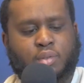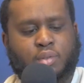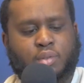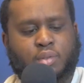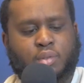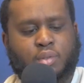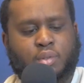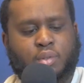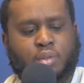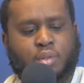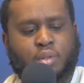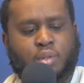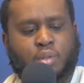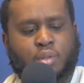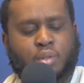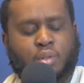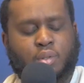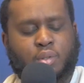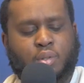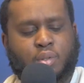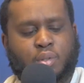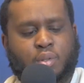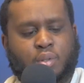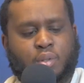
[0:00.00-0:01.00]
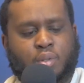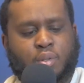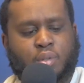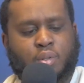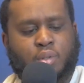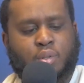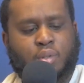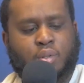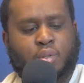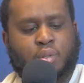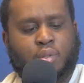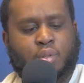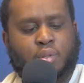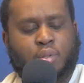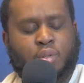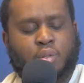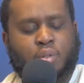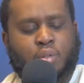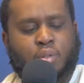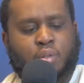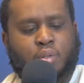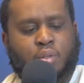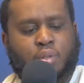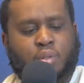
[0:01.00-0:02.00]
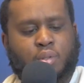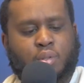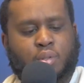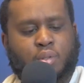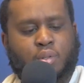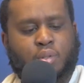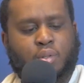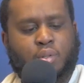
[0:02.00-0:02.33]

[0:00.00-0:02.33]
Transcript: Nobody speaks.